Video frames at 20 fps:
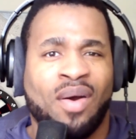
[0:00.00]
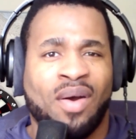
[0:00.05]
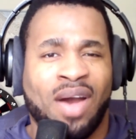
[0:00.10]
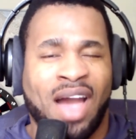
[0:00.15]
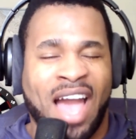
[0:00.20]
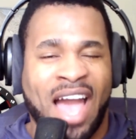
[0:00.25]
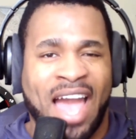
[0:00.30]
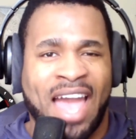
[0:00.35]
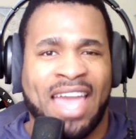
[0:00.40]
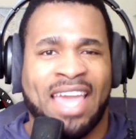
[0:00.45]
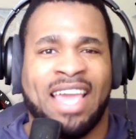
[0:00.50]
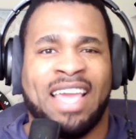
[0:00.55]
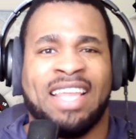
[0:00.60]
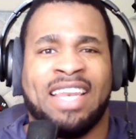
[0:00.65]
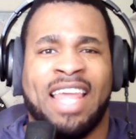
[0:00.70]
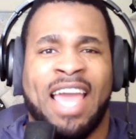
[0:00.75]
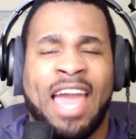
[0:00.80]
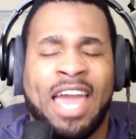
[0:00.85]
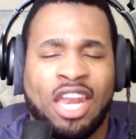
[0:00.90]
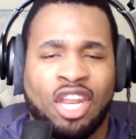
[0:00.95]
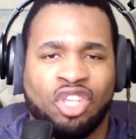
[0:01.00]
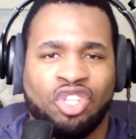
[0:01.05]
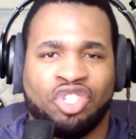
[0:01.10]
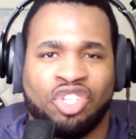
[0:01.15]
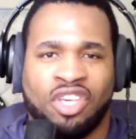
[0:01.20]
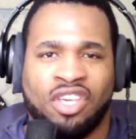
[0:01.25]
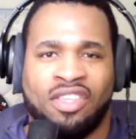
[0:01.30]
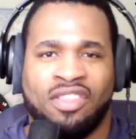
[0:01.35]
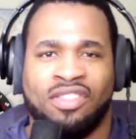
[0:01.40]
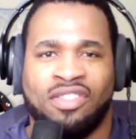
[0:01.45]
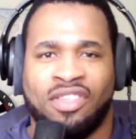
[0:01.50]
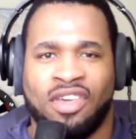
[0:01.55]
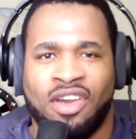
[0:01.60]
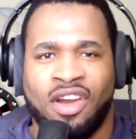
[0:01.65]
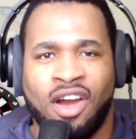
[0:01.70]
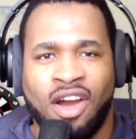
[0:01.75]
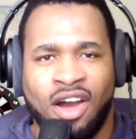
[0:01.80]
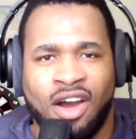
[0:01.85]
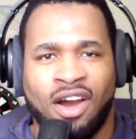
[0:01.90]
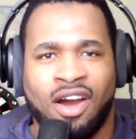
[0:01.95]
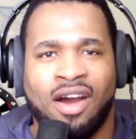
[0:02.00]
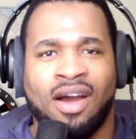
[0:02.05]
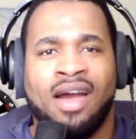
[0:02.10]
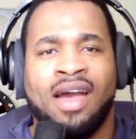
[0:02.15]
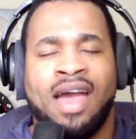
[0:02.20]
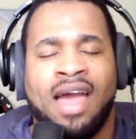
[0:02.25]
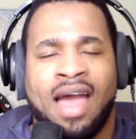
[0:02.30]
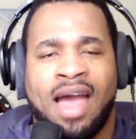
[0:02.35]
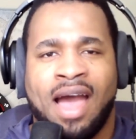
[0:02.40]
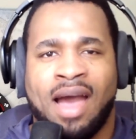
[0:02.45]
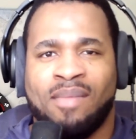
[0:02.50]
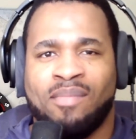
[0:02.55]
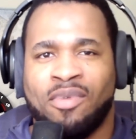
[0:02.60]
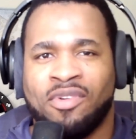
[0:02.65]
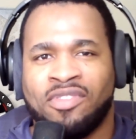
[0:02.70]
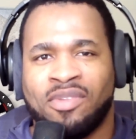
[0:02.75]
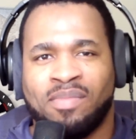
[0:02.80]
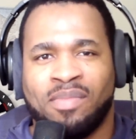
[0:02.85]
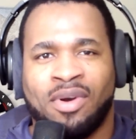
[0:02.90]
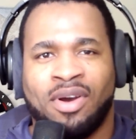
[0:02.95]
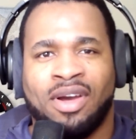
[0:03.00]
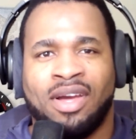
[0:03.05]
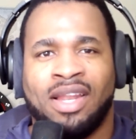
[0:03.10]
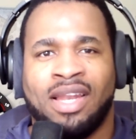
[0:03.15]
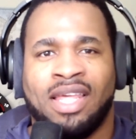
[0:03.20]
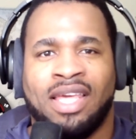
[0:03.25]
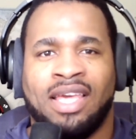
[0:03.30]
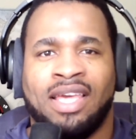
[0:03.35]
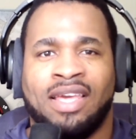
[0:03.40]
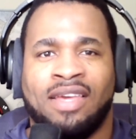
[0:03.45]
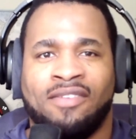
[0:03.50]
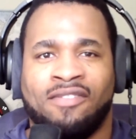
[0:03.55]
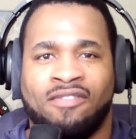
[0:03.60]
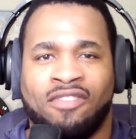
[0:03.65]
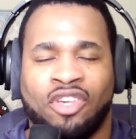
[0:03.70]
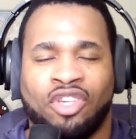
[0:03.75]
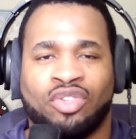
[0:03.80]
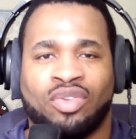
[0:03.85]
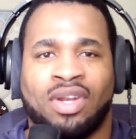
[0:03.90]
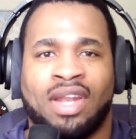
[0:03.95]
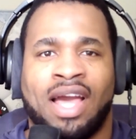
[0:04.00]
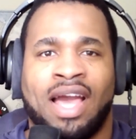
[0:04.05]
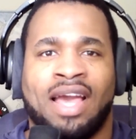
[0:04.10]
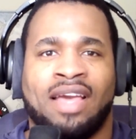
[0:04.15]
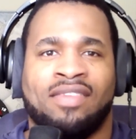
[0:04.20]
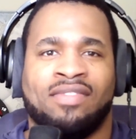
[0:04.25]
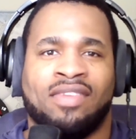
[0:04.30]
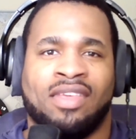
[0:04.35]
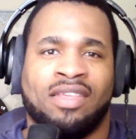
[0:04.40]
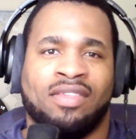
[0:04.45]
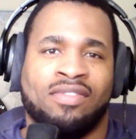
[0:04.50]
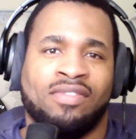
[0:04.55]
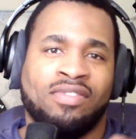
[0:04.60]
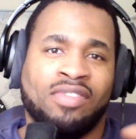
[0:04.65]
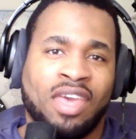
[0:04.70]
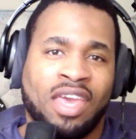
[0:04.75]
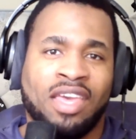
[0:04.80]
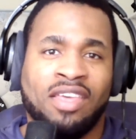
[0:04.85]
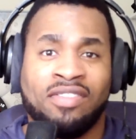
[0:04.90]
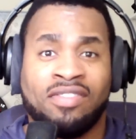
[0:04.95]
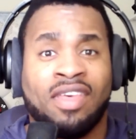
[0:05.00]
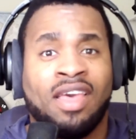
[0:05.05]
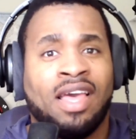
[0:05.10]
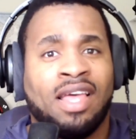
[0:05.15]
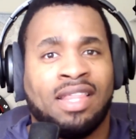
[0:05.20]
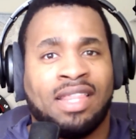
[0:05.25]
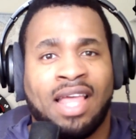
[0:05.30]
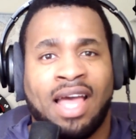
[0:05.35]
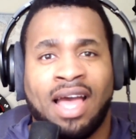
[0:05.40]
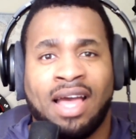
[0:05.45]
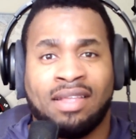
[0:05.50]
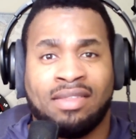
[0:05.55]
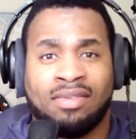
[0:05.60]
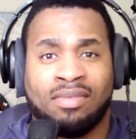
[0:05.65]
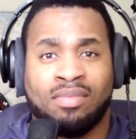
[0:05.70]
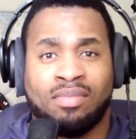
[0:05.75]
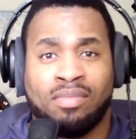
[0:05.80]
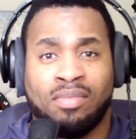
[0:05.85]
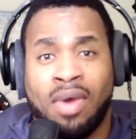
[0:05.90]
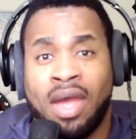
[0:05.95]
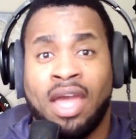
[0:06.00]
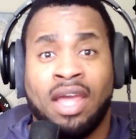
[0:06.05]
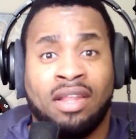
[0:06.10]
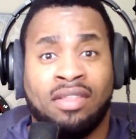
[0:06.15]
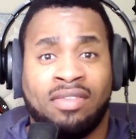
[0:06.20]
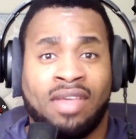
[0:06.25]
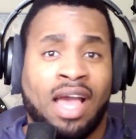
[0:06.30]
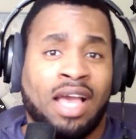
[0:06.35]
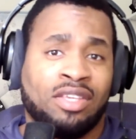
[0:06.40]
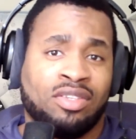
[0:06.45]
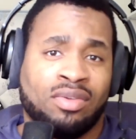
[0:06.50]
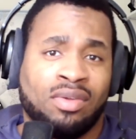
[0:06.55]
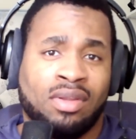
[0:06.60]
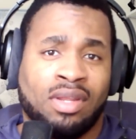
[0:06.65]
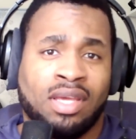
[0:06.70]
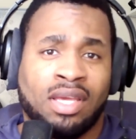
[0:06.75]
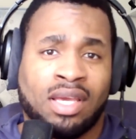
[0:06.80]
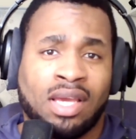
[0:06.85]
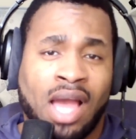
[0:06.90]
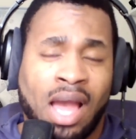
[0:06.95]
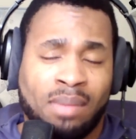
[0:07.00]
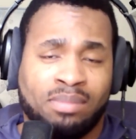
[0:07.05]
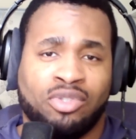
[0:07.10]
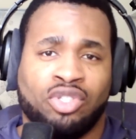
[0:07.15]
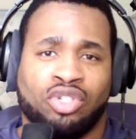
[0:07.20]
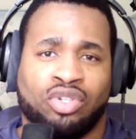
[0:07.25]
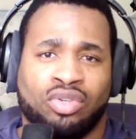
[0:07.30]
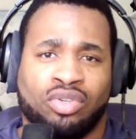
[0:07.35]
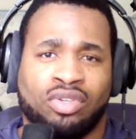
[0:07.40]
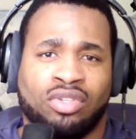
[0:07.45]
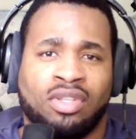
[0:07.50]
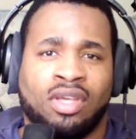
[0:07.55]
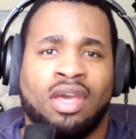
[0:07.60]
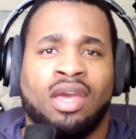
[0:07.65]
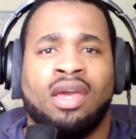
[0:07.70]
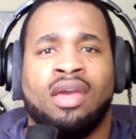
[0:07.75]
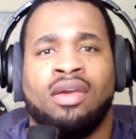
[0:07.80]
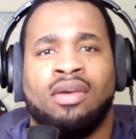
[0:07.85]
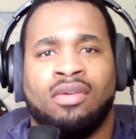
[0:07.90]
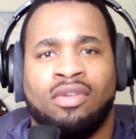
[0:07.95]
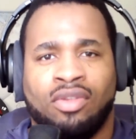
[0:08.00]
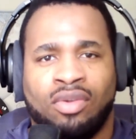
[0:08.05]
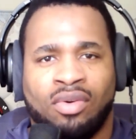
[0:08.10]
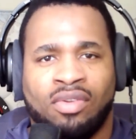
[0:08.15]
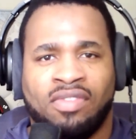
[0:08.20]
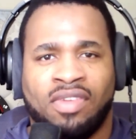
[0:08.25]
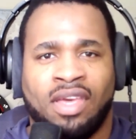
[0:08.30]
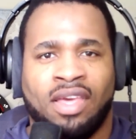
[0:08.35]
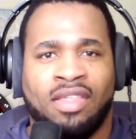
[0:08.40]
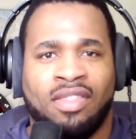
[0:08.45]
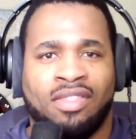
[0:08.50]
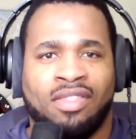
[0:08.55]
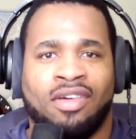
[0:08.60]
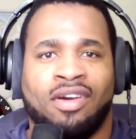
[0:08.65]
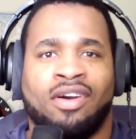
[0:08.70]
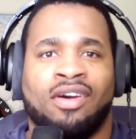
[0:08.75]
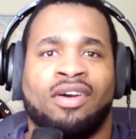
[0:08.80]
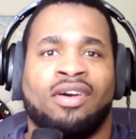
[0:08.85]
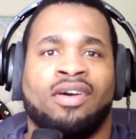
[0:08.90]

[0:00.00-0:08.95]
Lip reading: high in energy they are, and most importantly, visualizing things that weren't actually captured using the